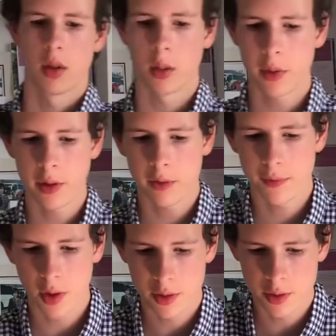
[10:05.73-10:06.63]
Now once you've
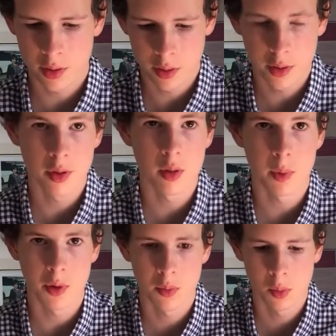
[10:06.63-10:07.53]
filled the 2 nutrients
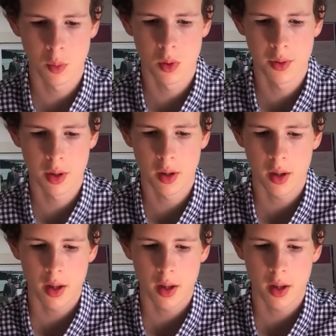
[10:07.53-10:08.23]
bottles with water,